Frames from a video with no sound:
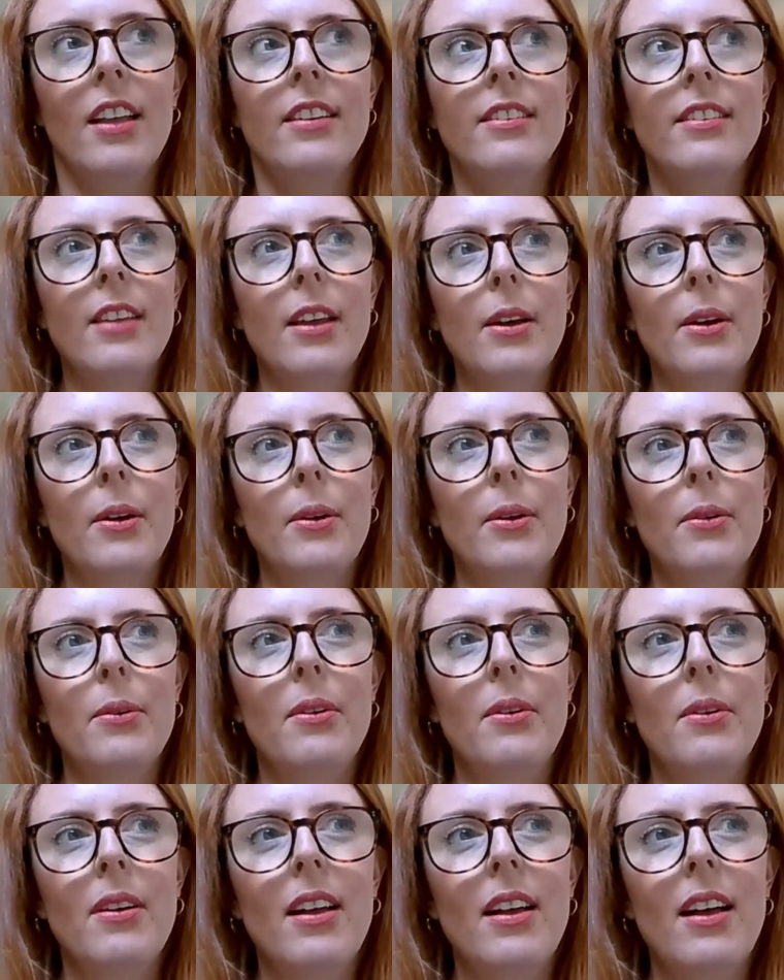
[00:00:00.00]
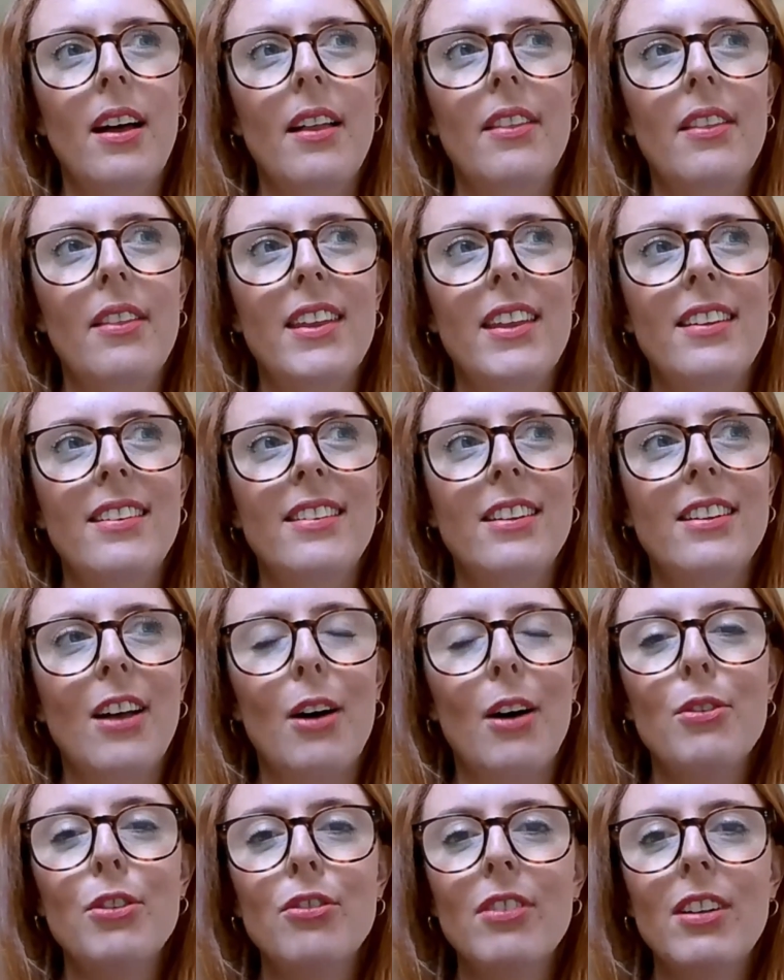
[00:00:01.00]
So this,
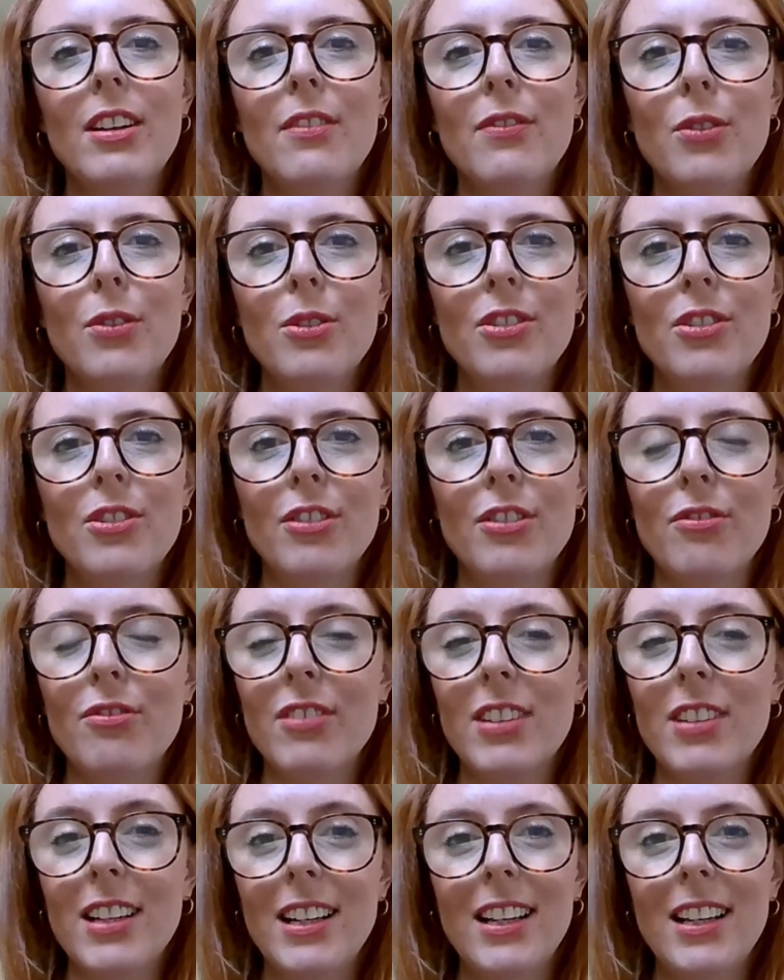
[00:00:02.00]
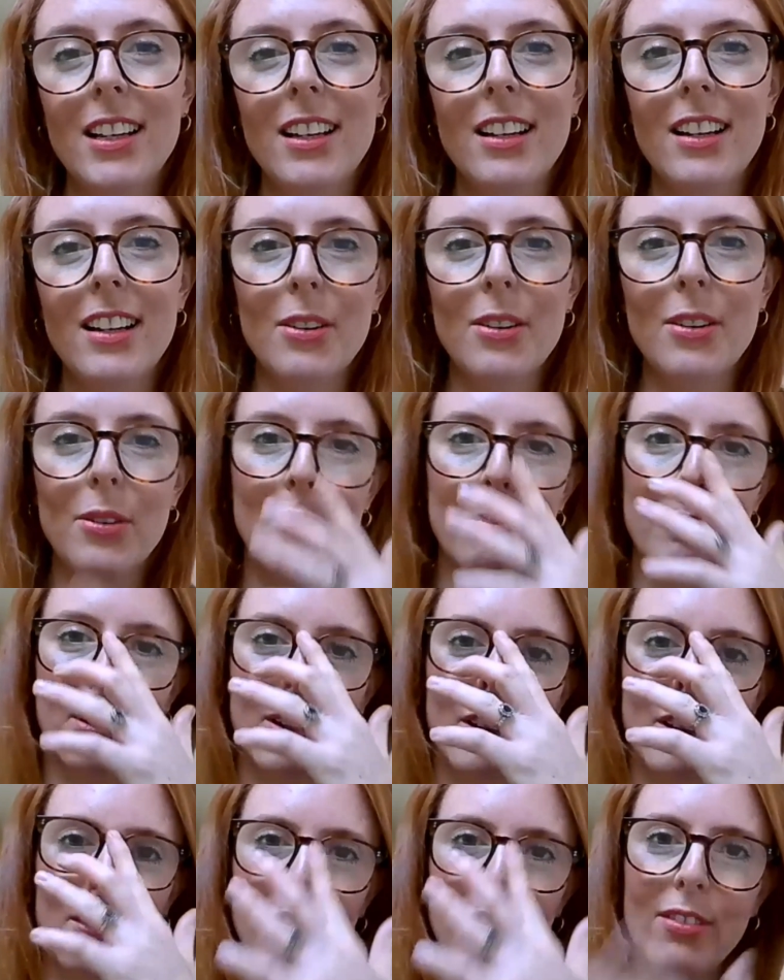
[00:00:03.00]
I was really fortunate really early on in
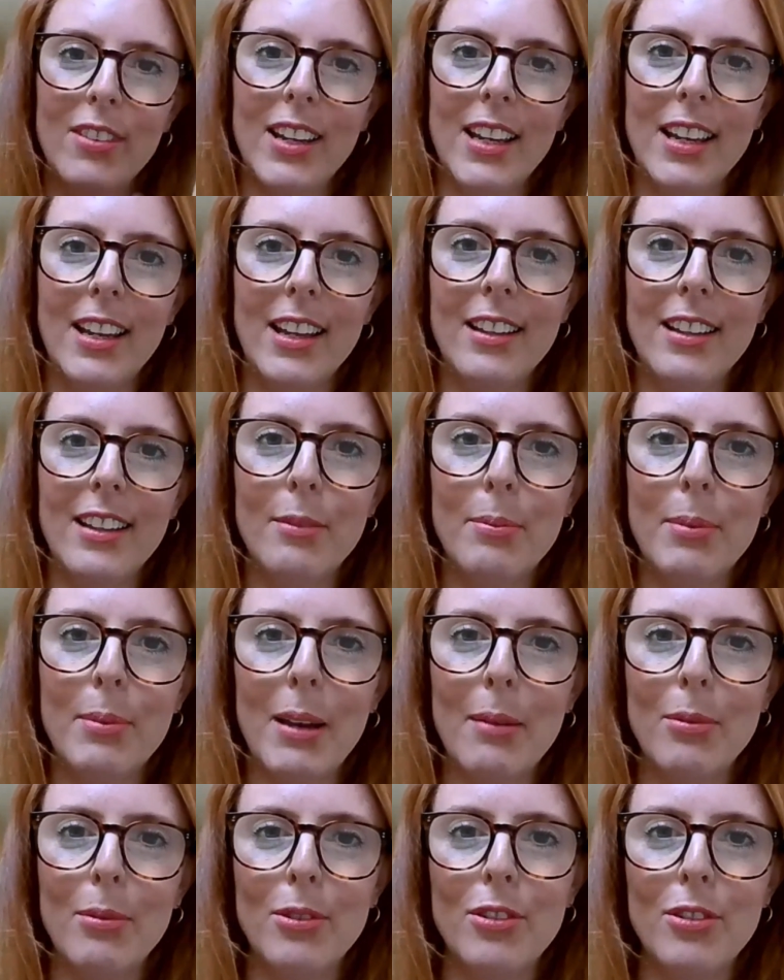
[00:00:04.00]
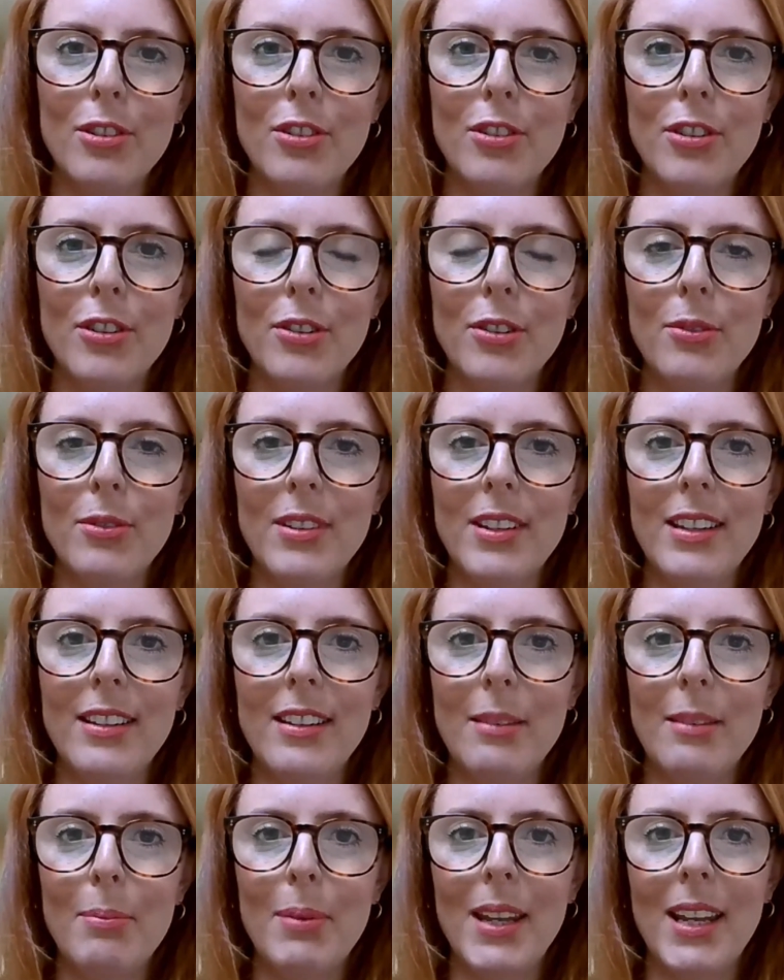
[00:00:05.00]
my career to be able to do
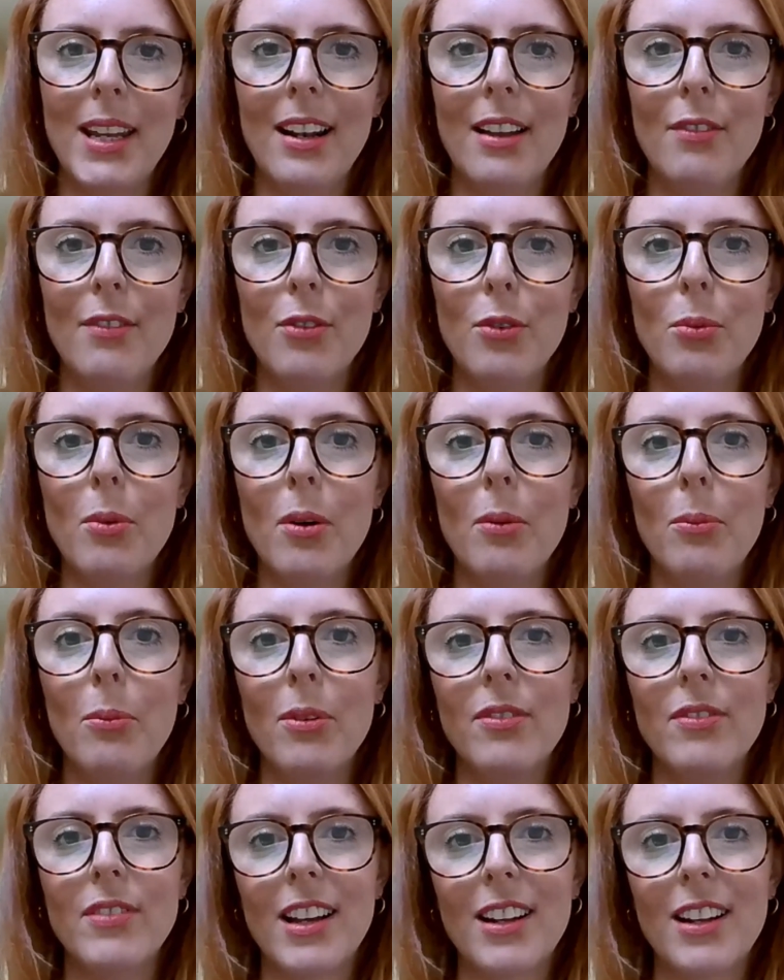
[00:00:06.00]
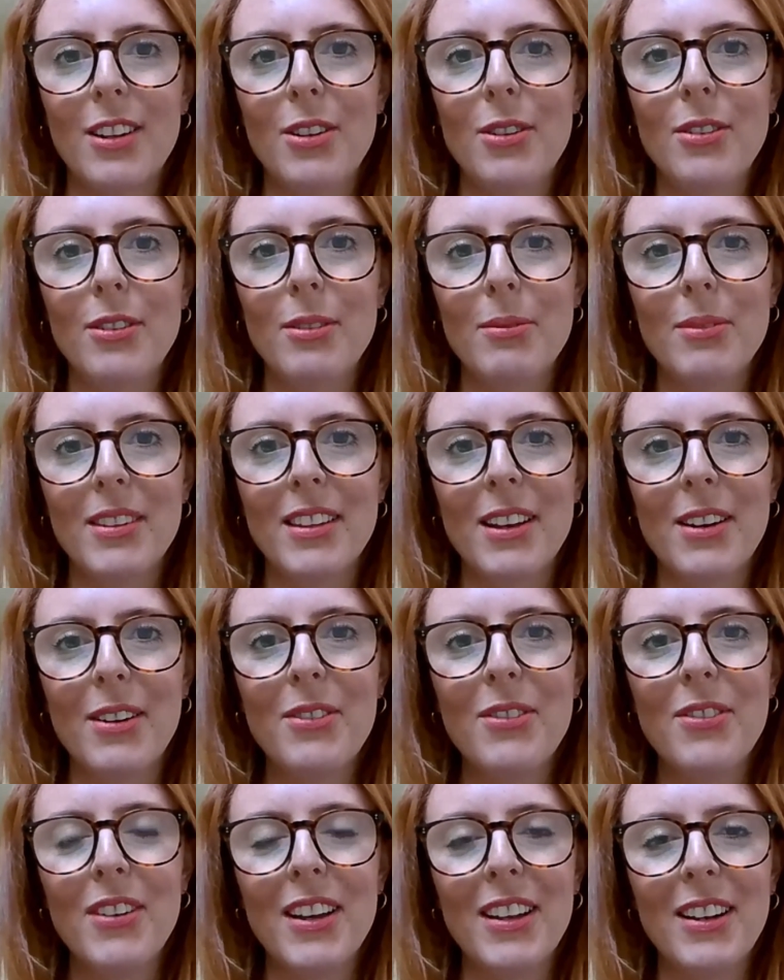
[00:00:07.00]
DDP level 1 with Dan Hughes
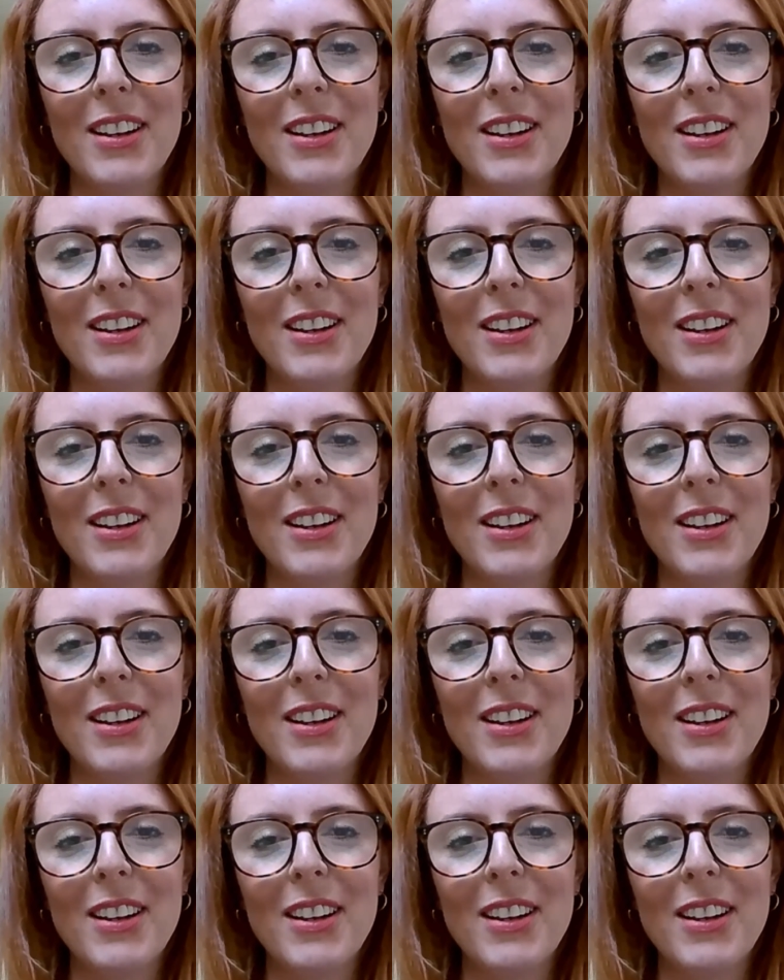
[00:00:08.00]
himself.